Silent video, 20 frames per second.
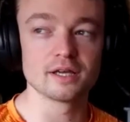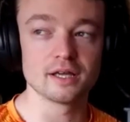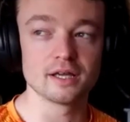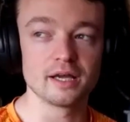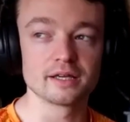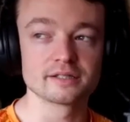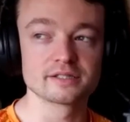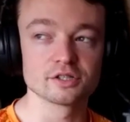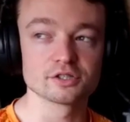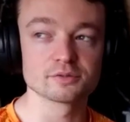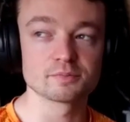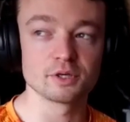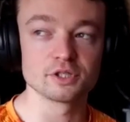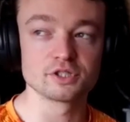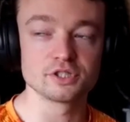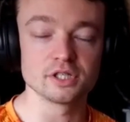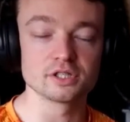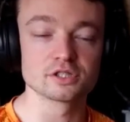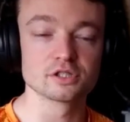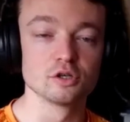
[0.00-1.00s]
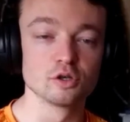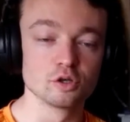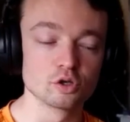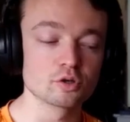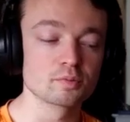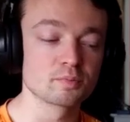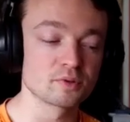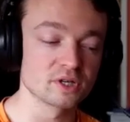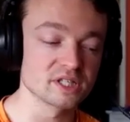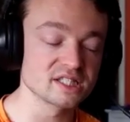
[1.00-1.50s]
Excel spreadsheets look
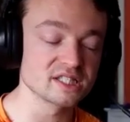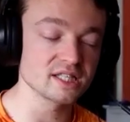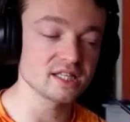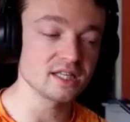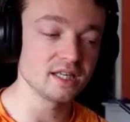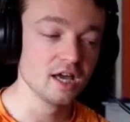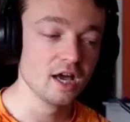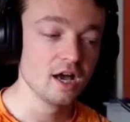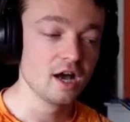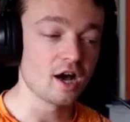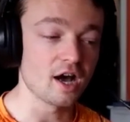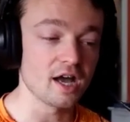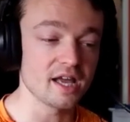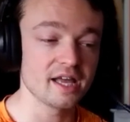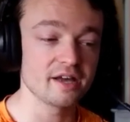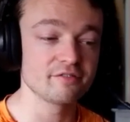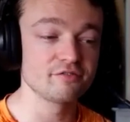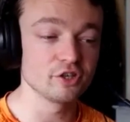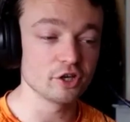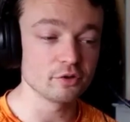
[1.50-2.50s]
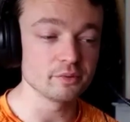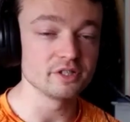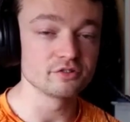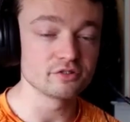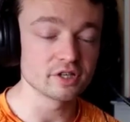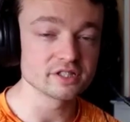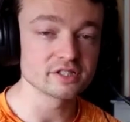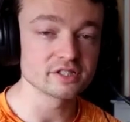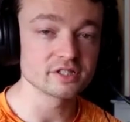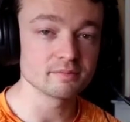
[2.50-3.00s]
pretty. I have no
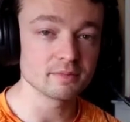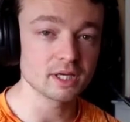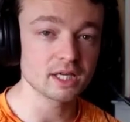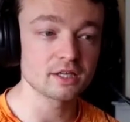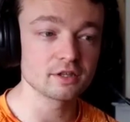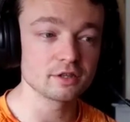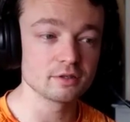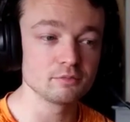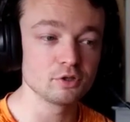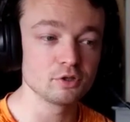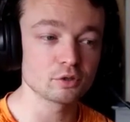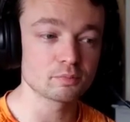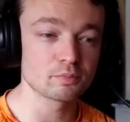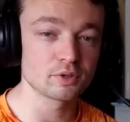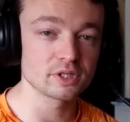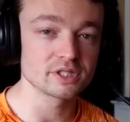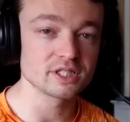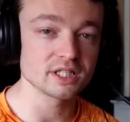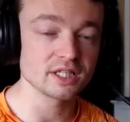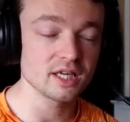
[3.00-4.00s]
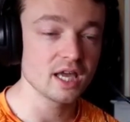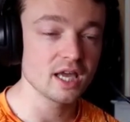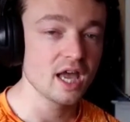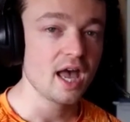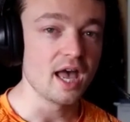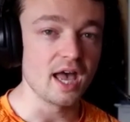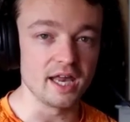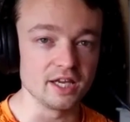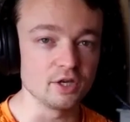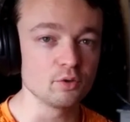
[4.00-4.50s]
interest in making them look pretty.
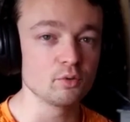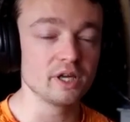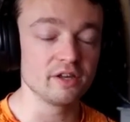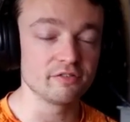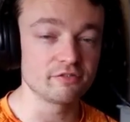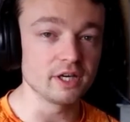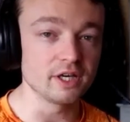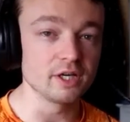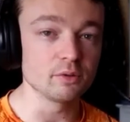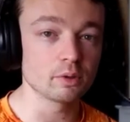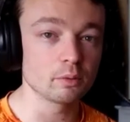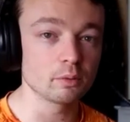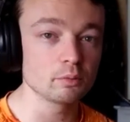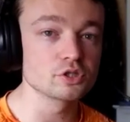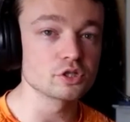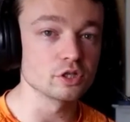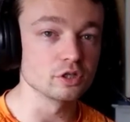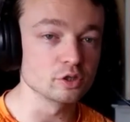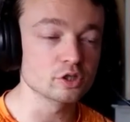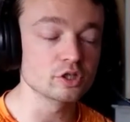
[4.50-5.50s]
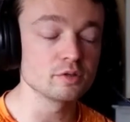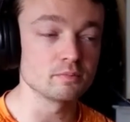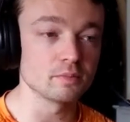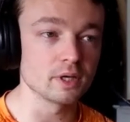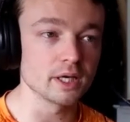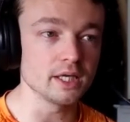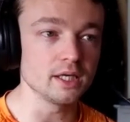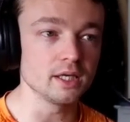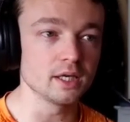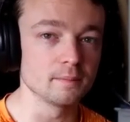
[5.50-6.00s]
If anyone was to look at my
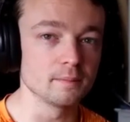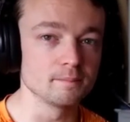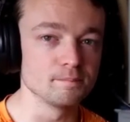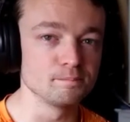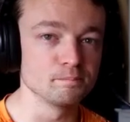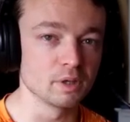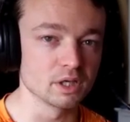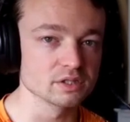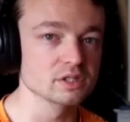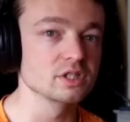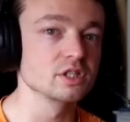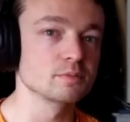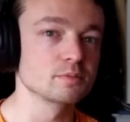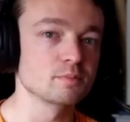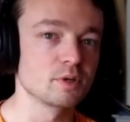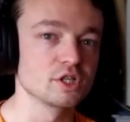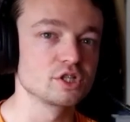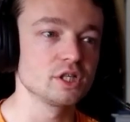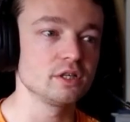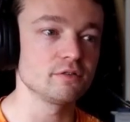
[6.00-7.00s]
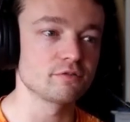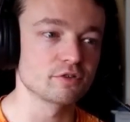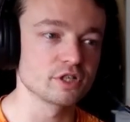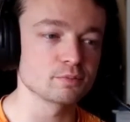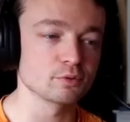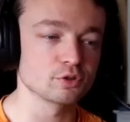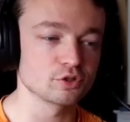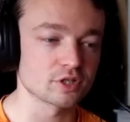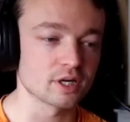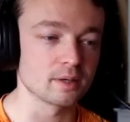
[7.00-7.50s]
master spreadsheet for
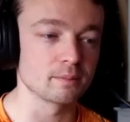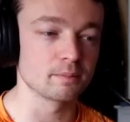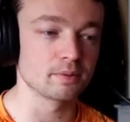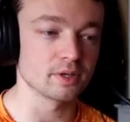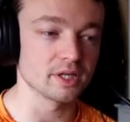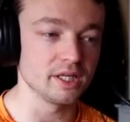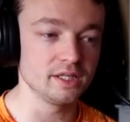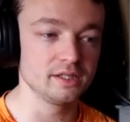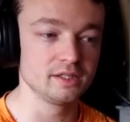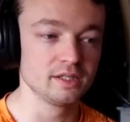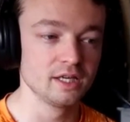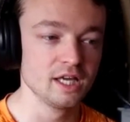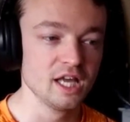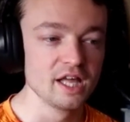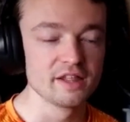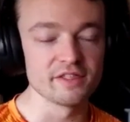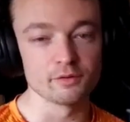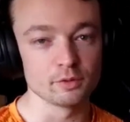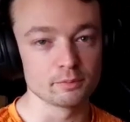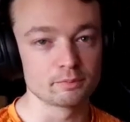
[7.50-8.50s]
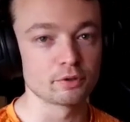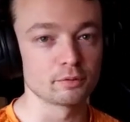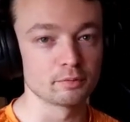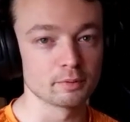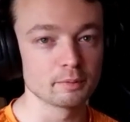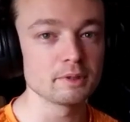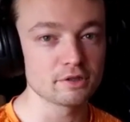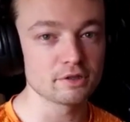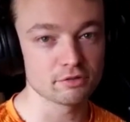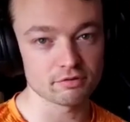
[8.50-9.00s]
Respawn Trampoline, they would
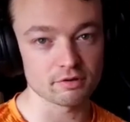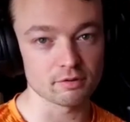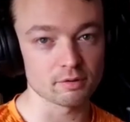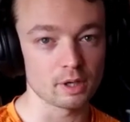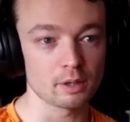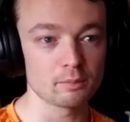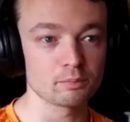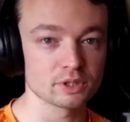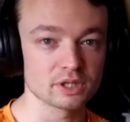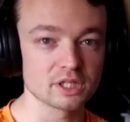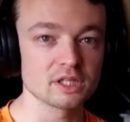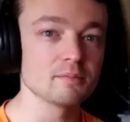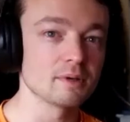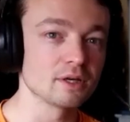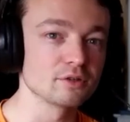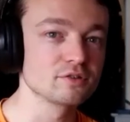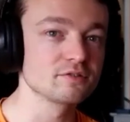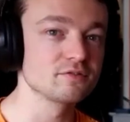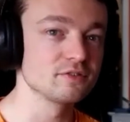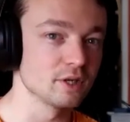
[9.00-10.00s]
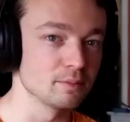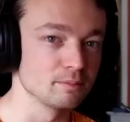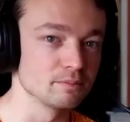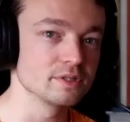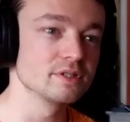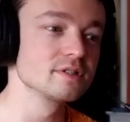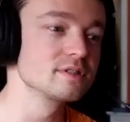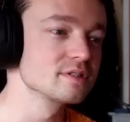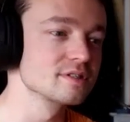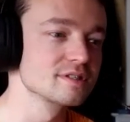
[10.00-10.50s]
probably throw up with the amount of
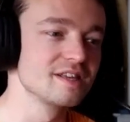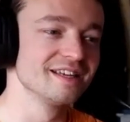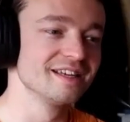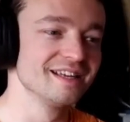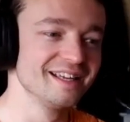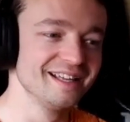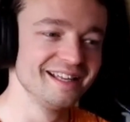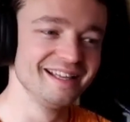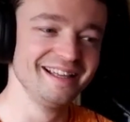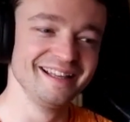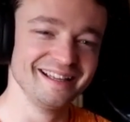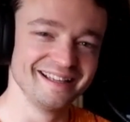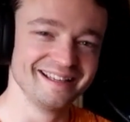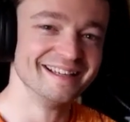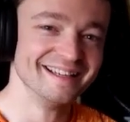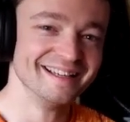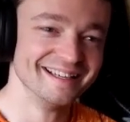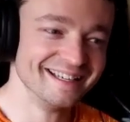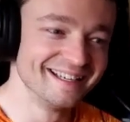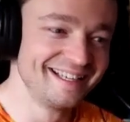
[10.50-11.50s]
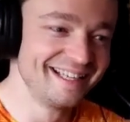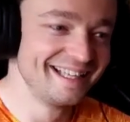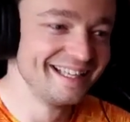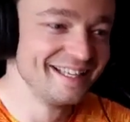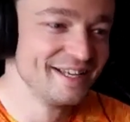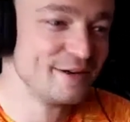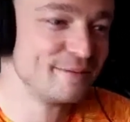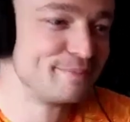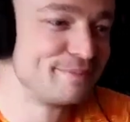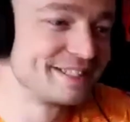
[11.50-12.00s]
numbers.
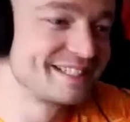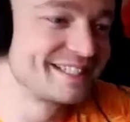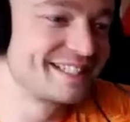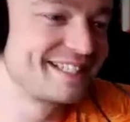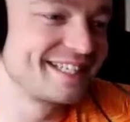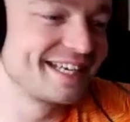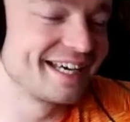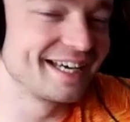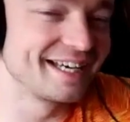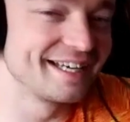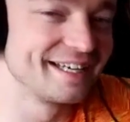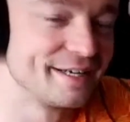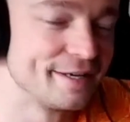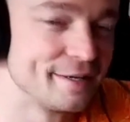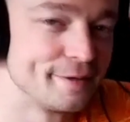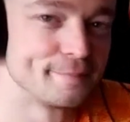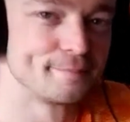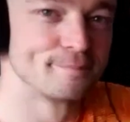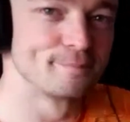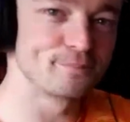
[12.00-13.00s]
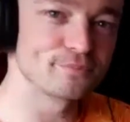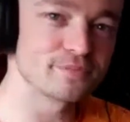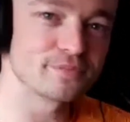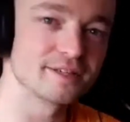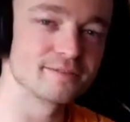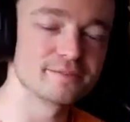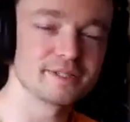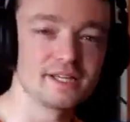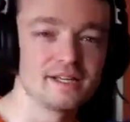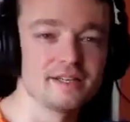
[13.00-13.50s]
But
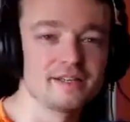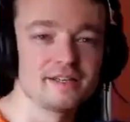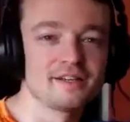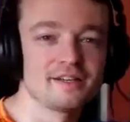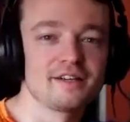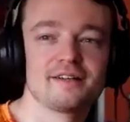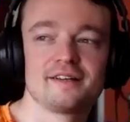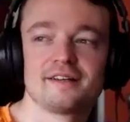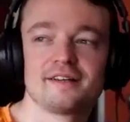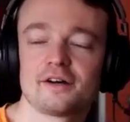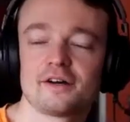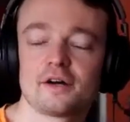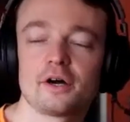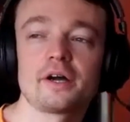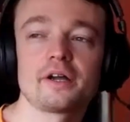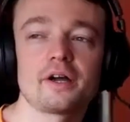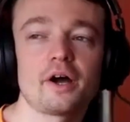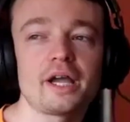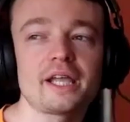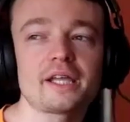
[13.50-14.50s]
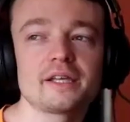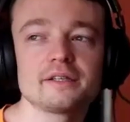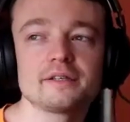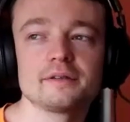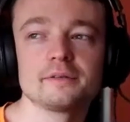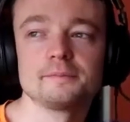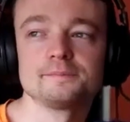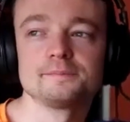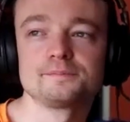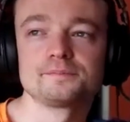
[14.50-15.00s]
yeah, I can.